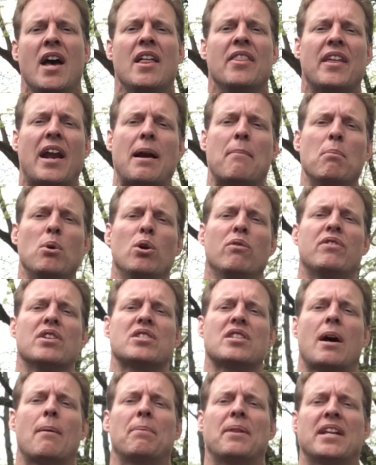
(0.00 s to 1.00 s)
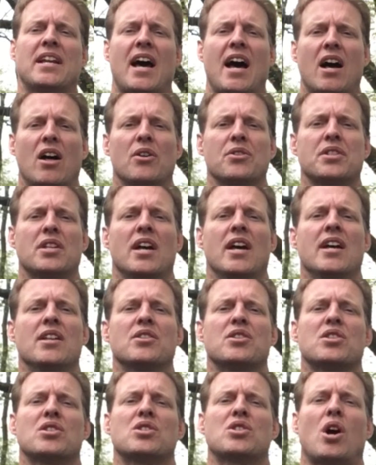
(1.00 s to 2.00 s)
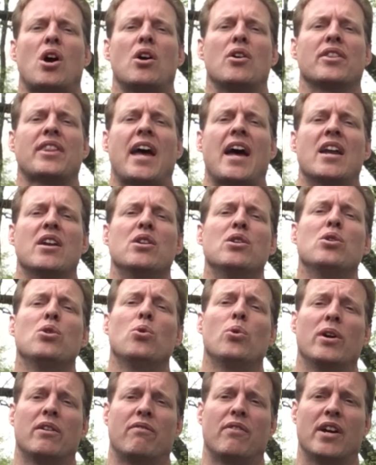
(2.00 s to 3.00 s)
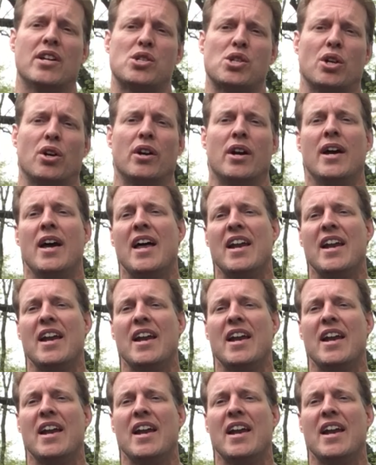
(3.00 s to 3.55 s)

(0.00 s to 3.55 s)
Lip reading: then I move to something else and start that new adventure,